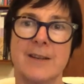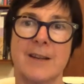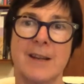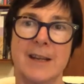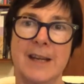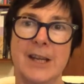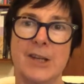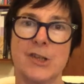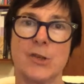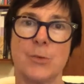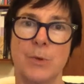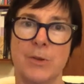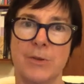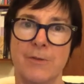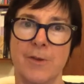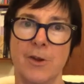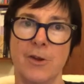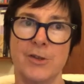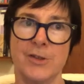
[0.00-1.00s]
connection
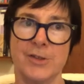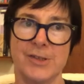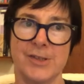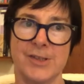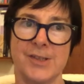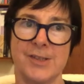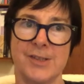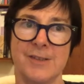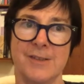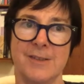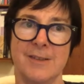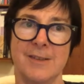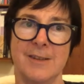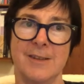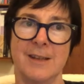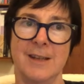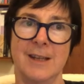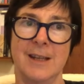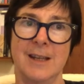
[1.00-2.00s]
with voters.
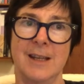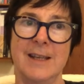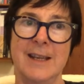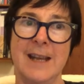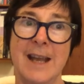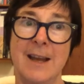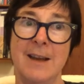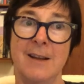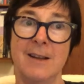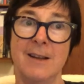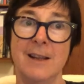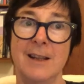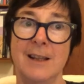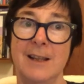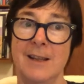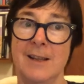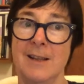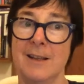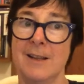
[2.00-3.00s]
Now,
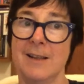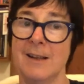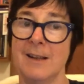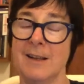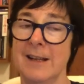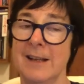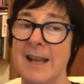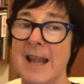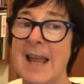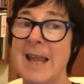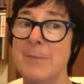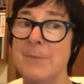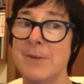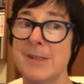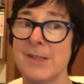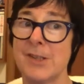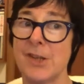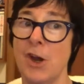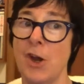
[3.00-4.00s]

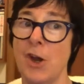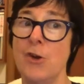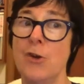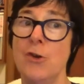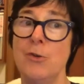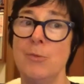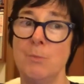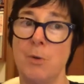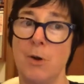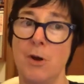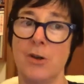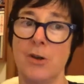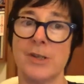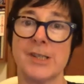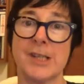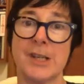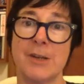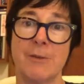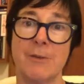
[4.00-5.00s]
Labor's own
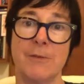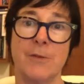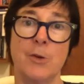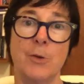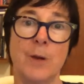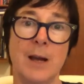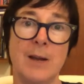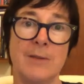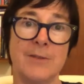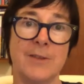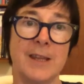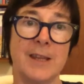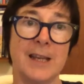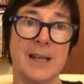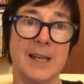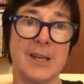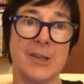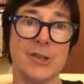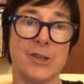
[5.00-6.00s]
policy review after the
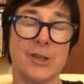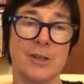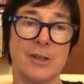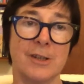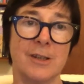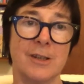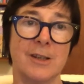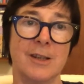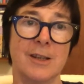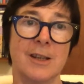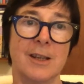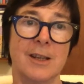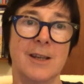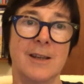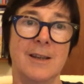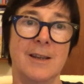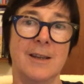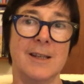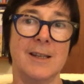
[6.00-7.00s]
election
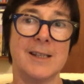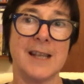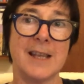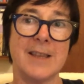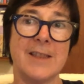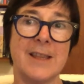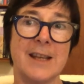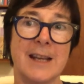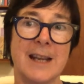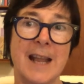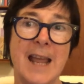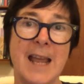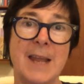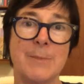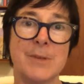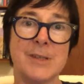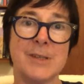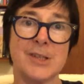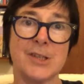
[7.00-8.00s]
said that
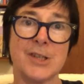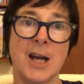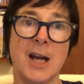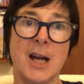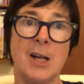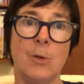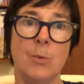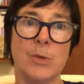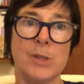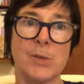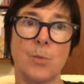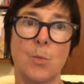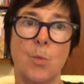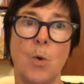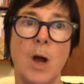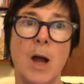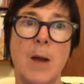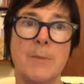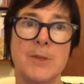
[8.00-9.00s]
Labor's dial was
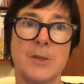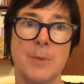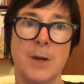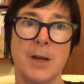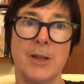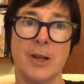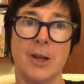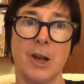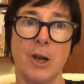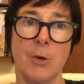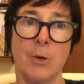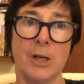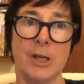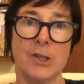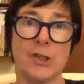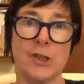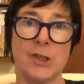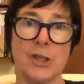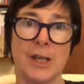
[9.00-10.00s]
wiped by the
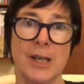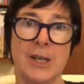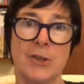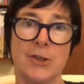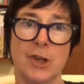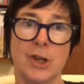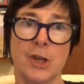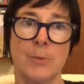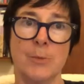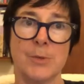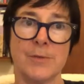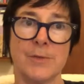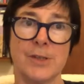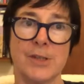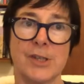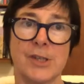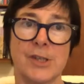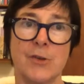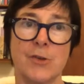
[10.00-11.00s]
coalition in terms of
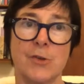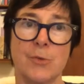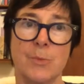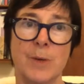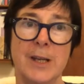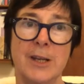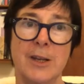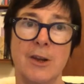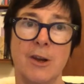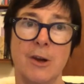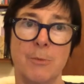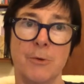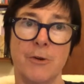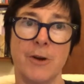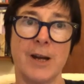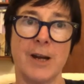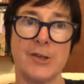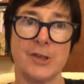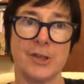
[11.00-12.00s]
its social media
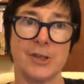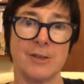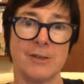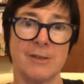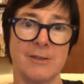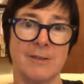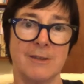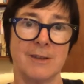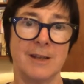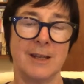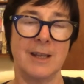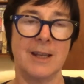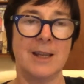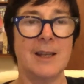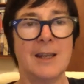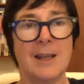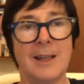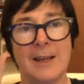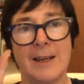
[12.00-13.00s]
operation.
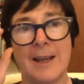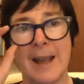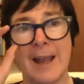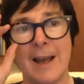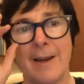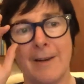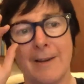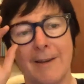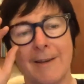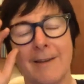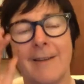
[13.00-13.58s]
Now,